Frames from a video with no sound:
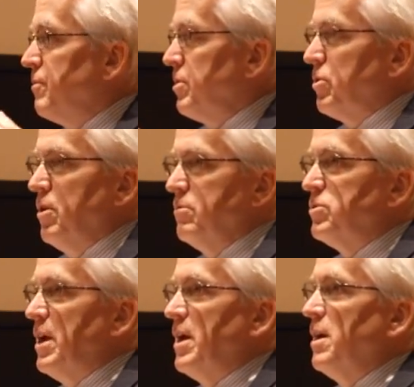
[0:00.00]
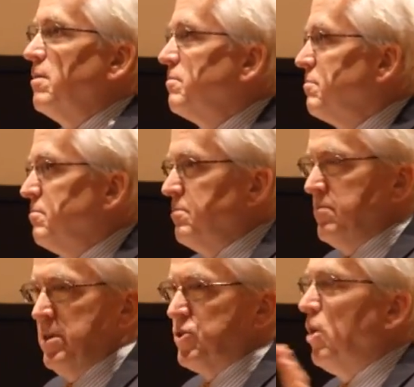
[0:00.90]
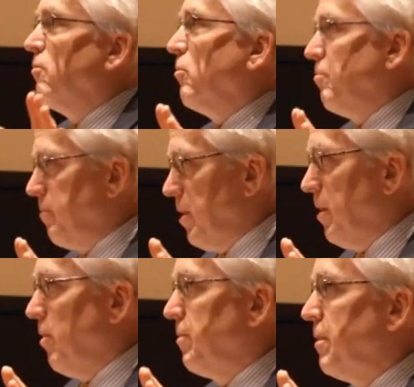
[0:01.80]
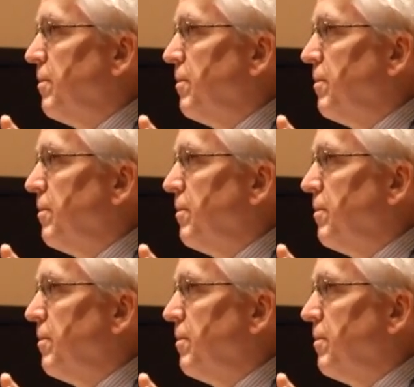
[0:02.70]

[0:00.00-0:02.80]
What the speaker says: this goes down, it's over. You know,